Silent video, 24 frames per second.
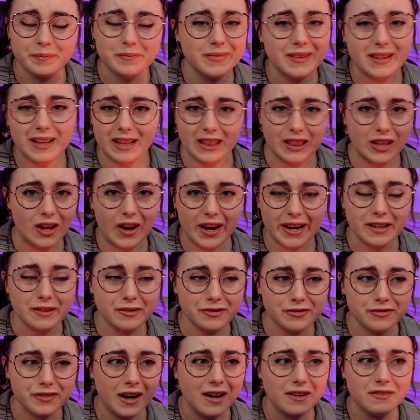
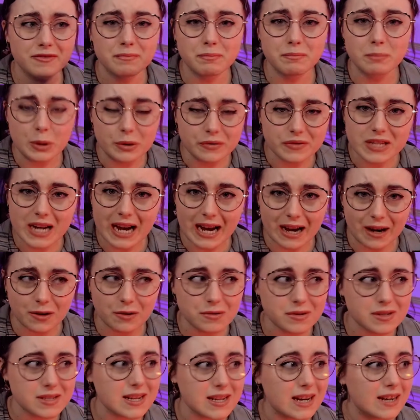life, I've moved
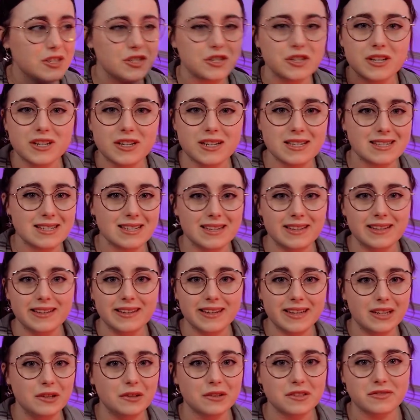house. As you can see,
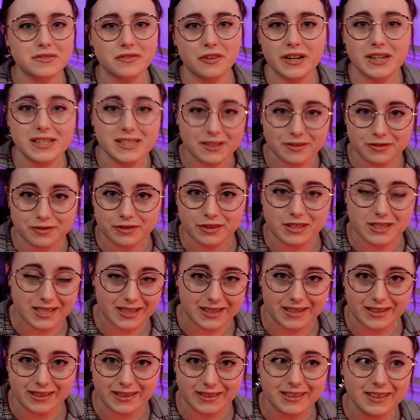it looks very different
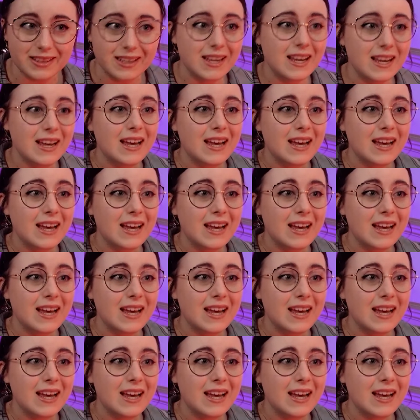here.